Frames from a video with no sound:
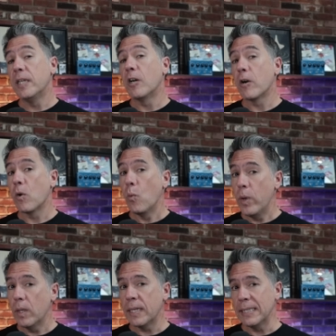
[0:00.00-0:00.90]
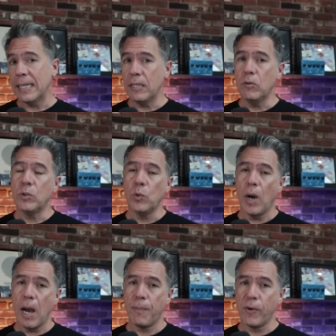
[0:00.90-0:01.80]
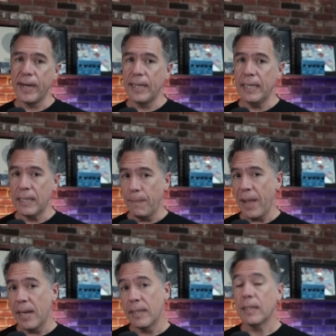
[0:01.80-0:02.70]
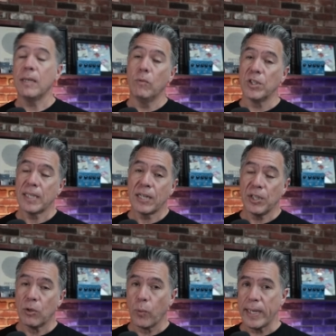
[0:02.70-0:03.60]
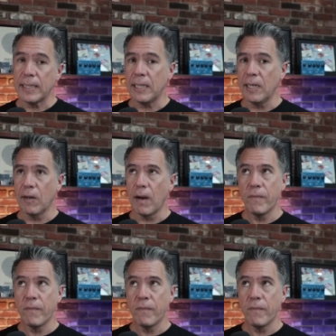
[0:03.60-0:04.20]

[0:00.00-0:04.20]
Leonardo will continue to operate independently, which is actually great to hear.